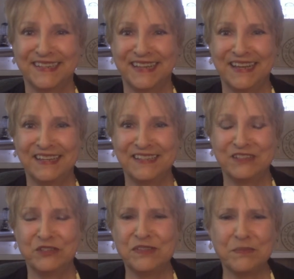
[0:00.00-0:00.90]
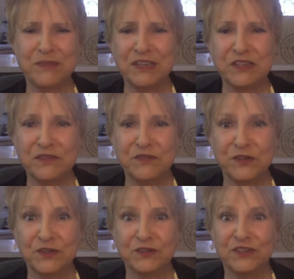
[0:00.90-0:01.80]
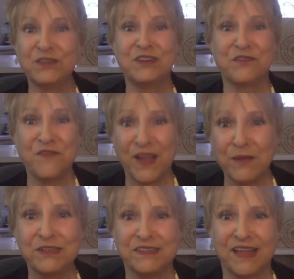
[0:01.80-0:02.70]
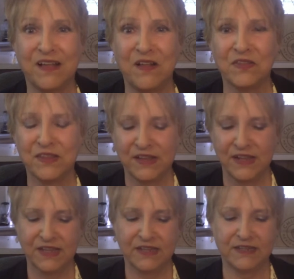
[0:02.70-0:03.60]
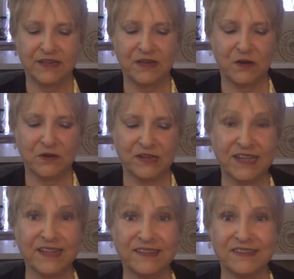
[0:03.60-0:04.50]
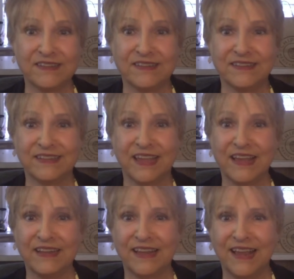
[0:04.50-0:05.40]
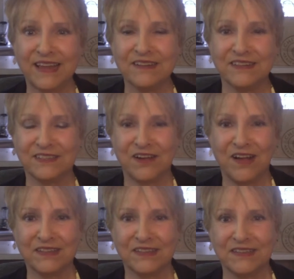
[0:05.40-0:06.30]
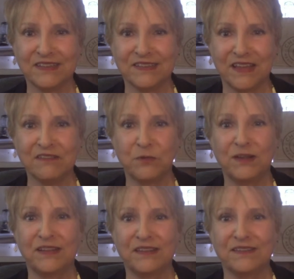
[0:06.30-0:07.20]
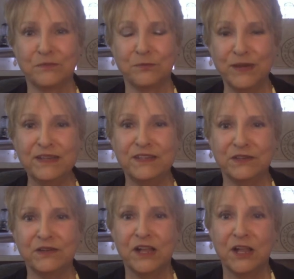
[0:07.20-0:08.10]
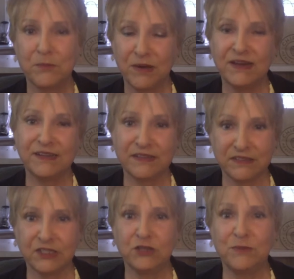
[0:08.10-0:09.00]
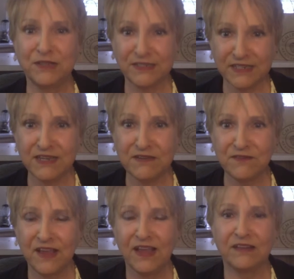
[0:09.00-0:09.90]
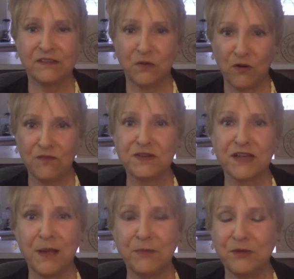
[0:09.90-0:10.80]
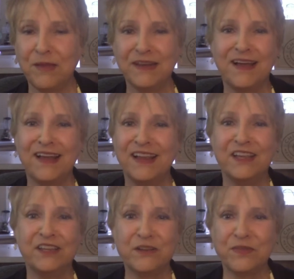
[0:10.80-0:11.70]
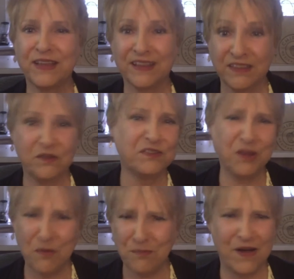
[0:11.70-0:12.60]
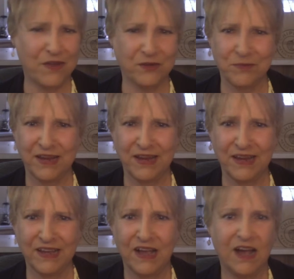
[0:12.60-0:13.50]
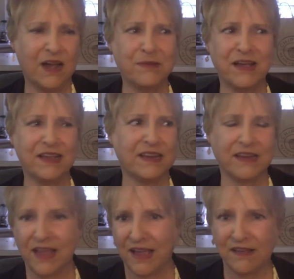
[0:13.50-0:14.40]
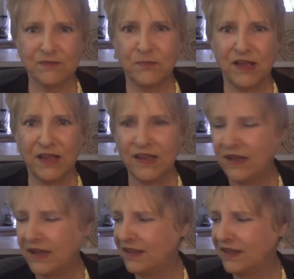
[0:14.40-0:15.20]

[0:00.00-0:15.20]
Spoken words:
and do something good for your and your family's health. Kids can't handle the toxins as well as we do, but it is cumulative. And so over time, you're thinking, those don't bother me. I'm not getting asthma,